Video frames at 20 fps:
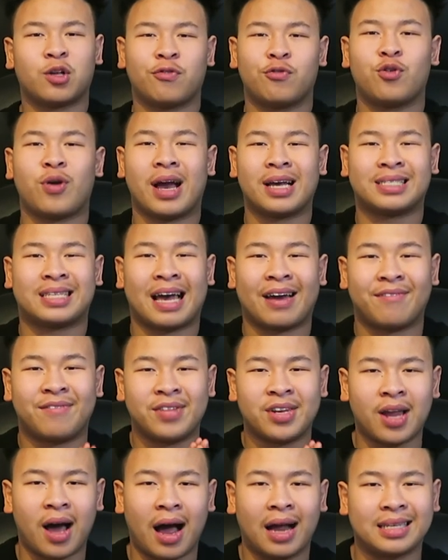so if you guys
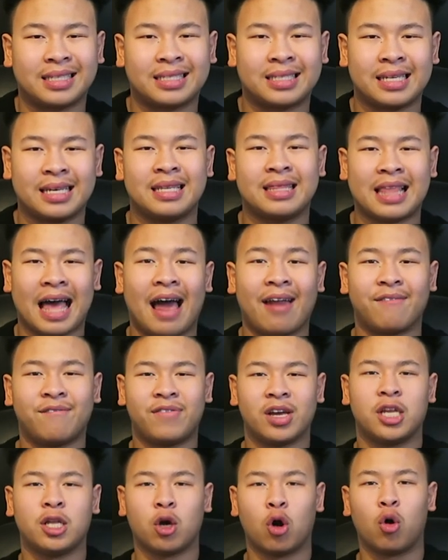have not seen that
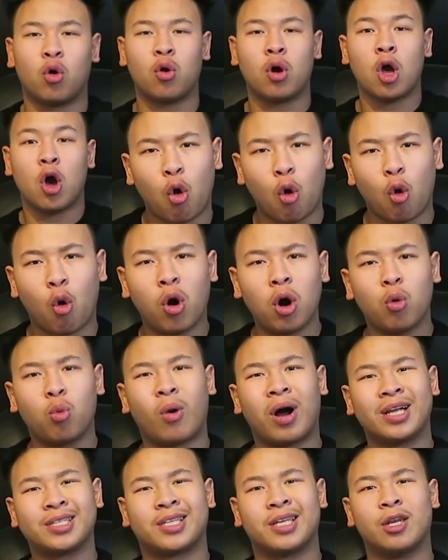video or
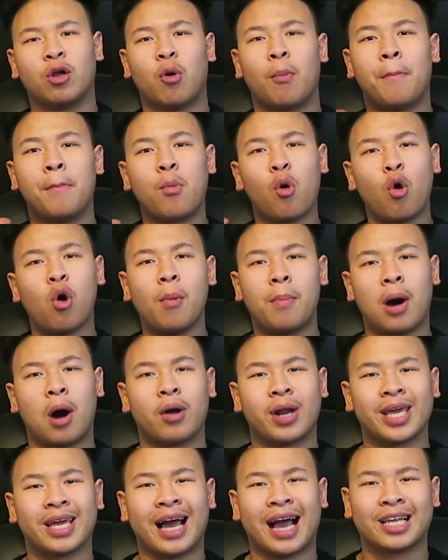want to know more
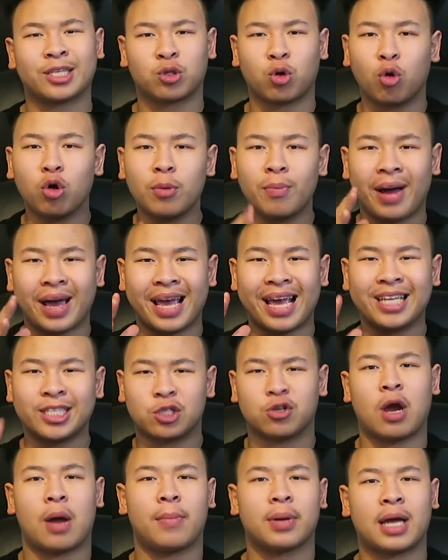about it, guys, go to my
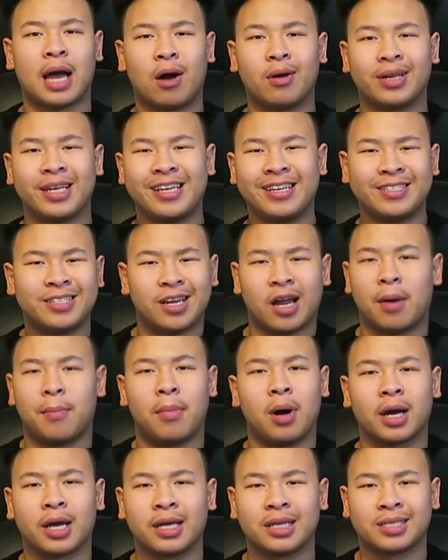Instagram account,
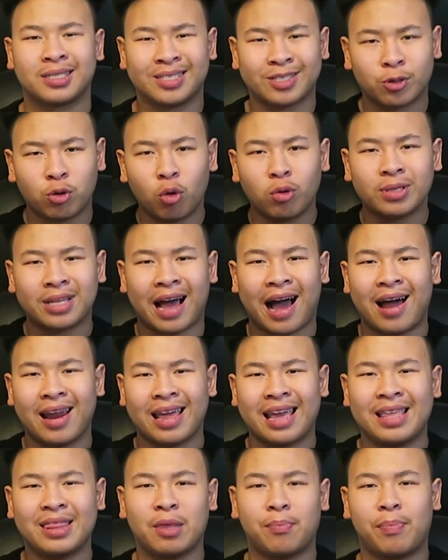EASYBUCKETS, scroll
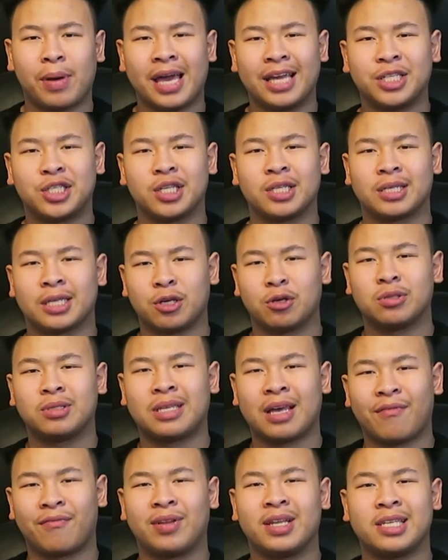down in the pages, and you'll
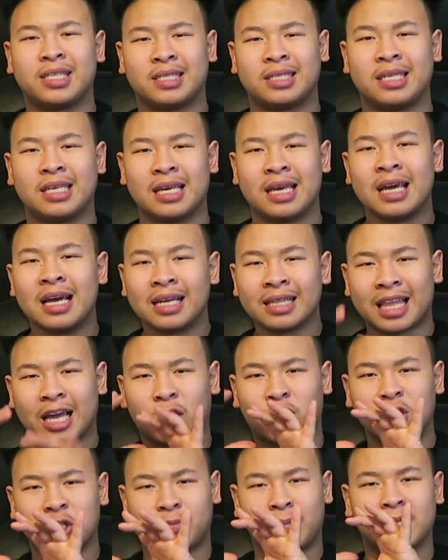definitely see
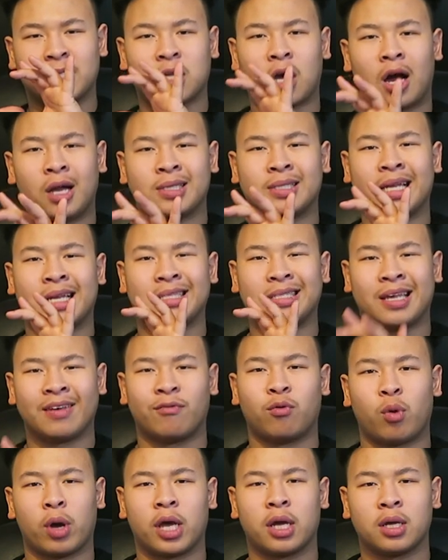that Christmas contest
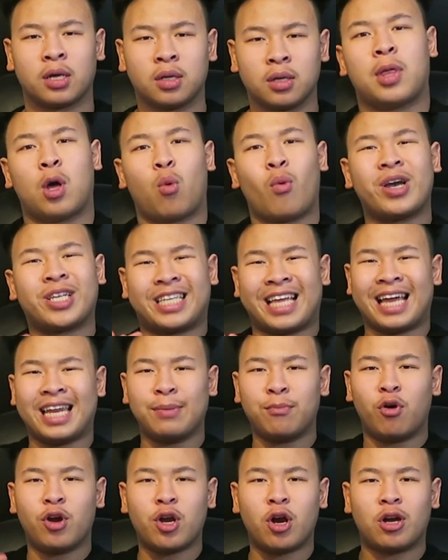giveaway. Without wasting
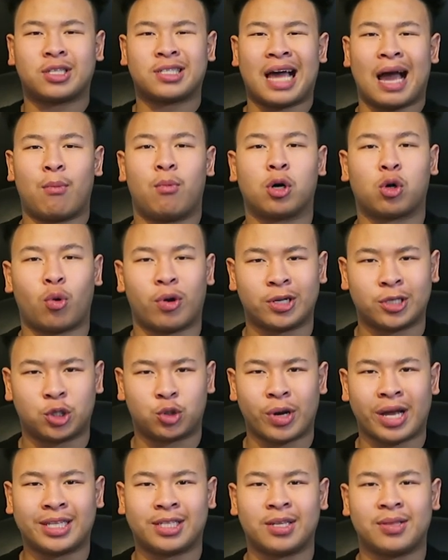any more of your time, we're going
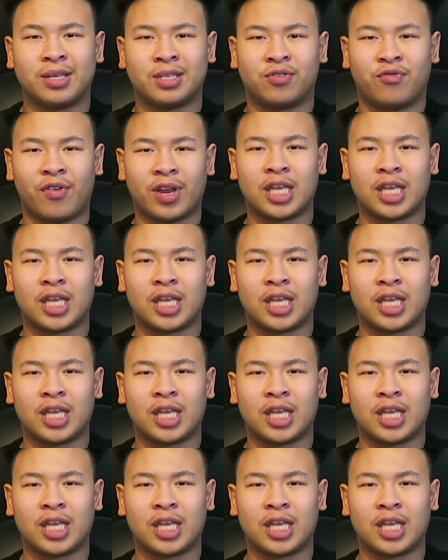straight to this